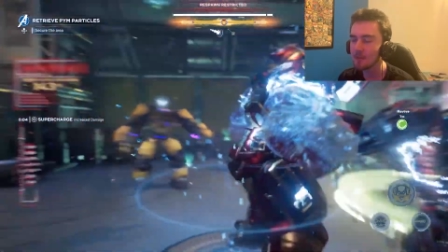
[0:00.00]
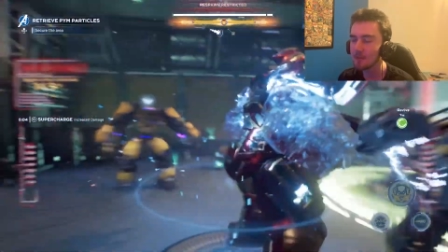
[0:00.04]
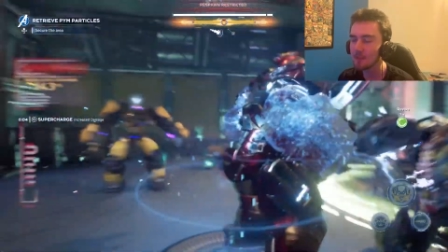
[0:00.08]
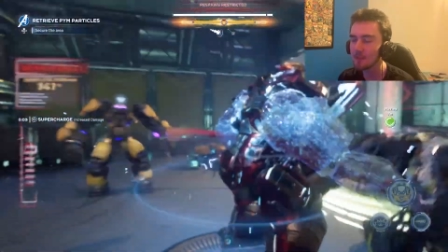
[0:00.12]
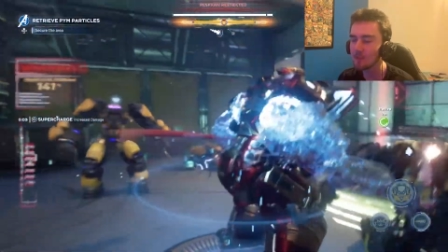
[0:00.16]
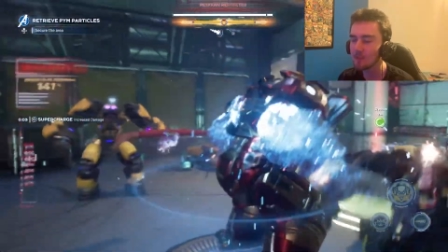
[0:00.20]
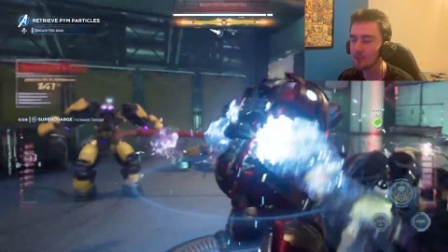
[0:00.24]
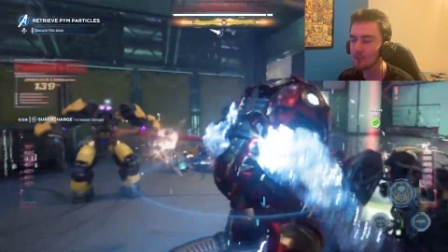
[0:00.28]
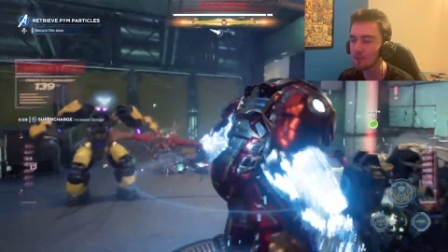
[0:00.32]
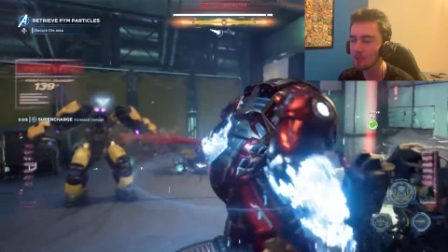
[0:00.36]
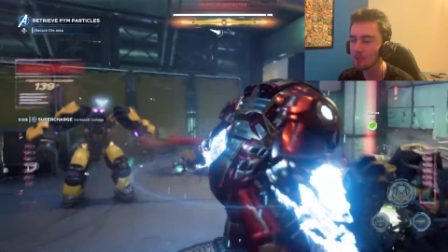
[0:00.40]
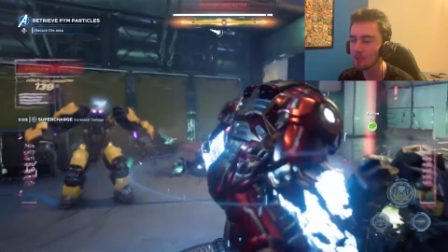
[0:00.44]
It
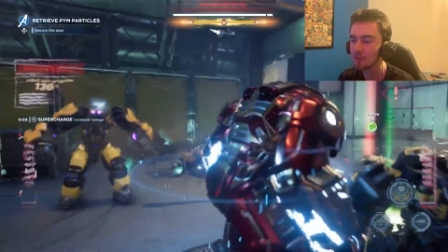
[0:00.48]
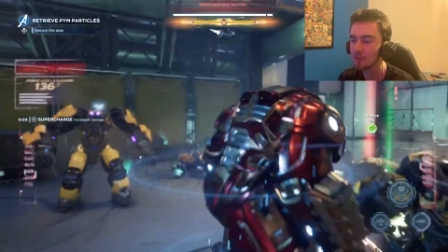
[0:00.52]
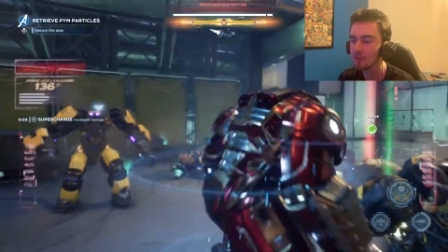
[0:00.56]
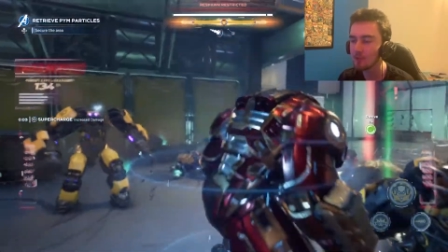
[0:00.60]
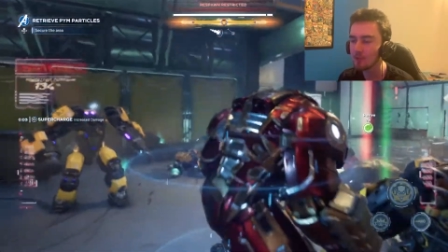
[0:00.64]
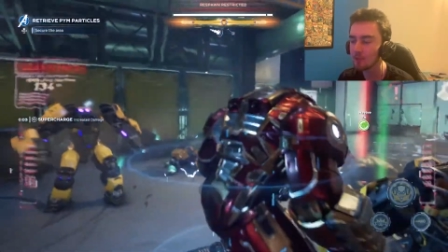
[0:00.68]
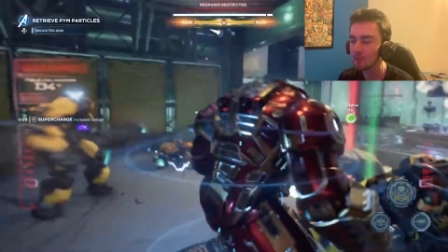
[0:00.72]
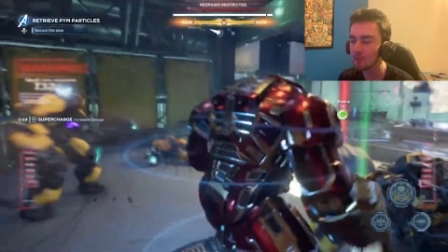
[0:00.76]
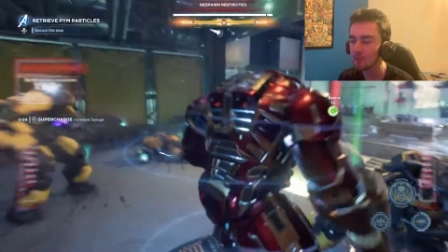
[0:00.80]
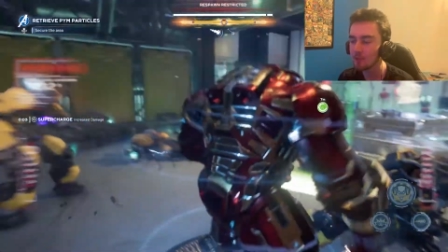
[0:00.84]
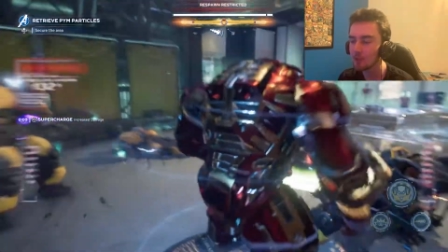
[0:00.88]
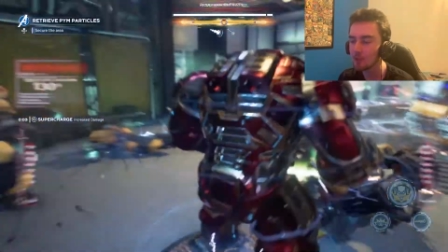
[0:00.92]
is so
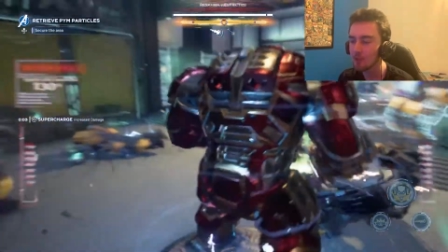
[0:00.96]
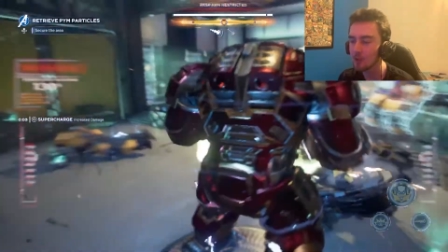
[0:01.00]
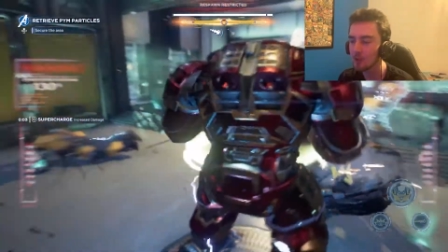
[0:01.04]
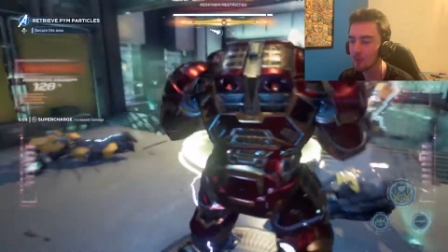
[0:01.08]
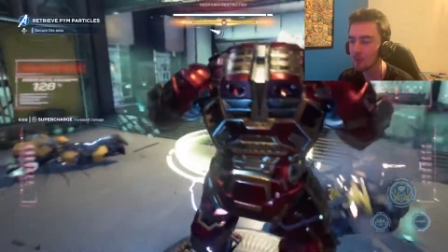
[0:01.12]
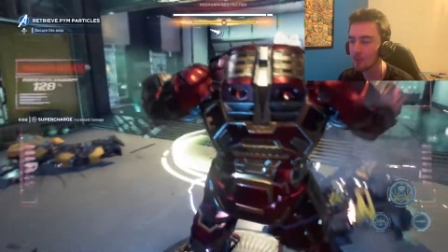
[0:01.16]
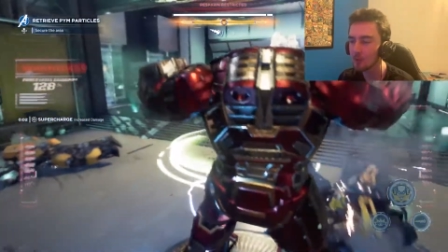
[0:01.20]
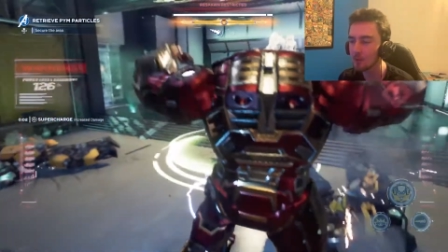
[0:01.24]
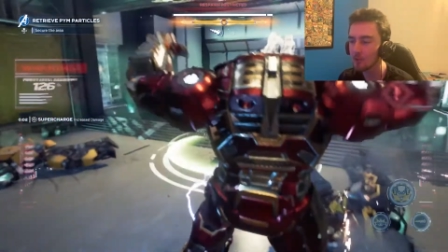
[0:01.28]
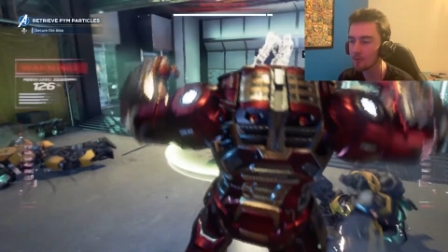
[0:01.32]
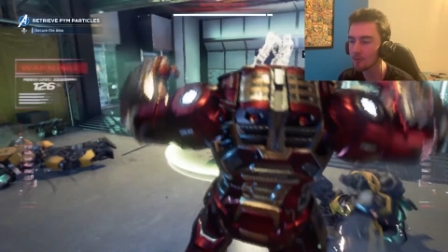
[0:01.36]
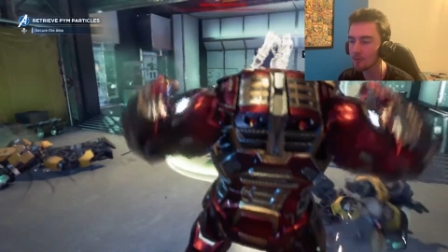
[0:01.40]
sick using
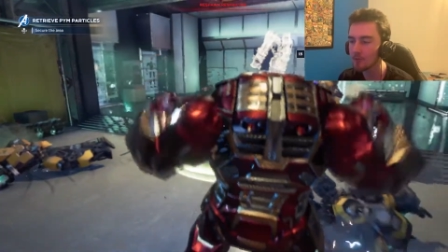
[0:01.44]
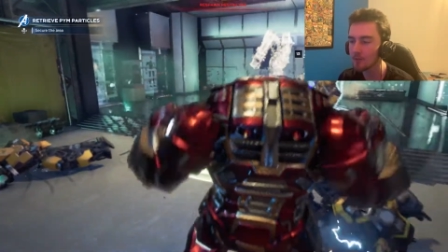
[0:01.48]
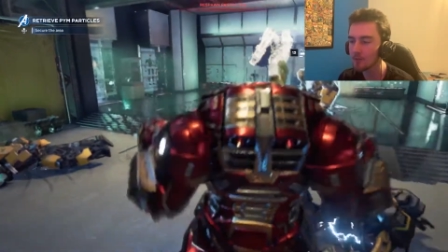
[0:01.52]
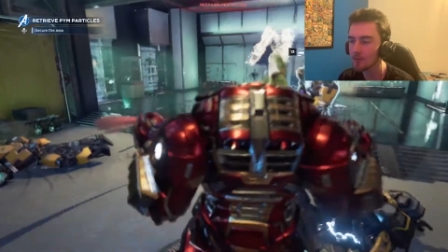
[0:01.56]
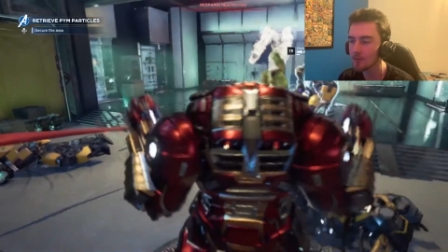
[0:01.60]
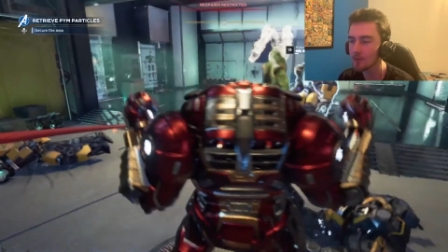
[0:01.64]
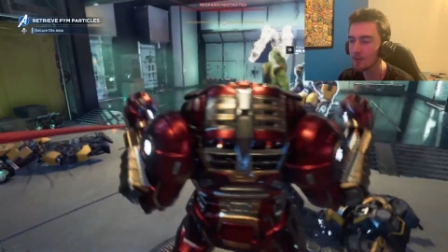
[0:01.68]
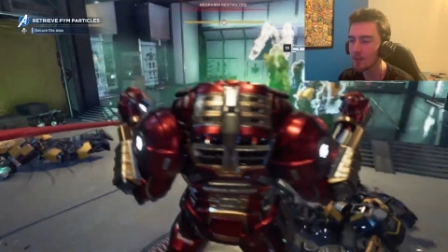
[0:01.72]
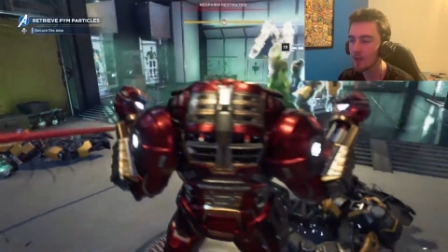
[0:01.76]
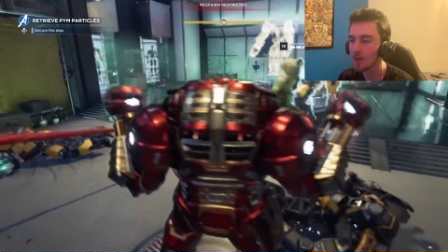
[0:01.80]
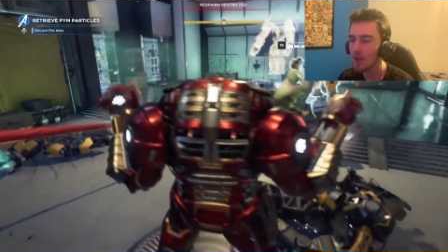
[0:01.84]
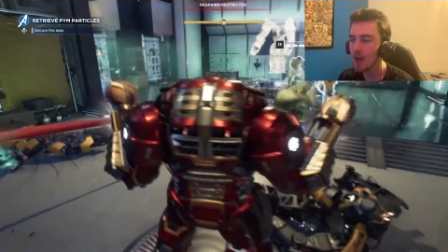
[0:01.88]

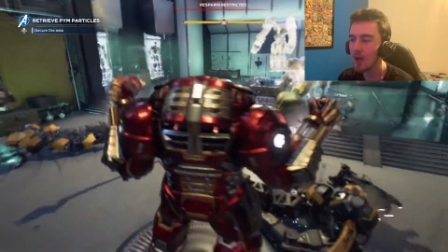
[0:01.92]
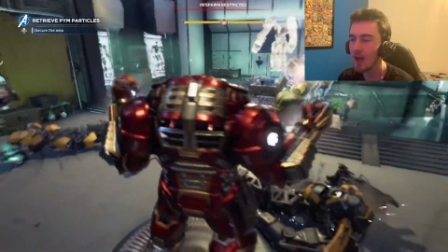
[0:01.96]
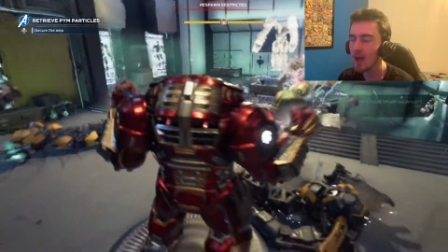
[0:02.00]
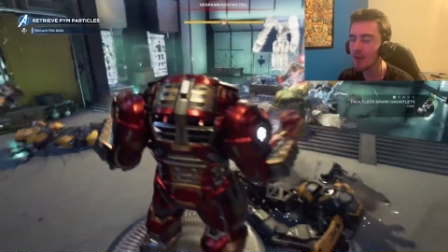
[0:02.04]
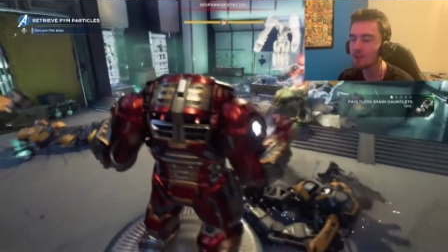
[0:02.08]
Hulkbuster.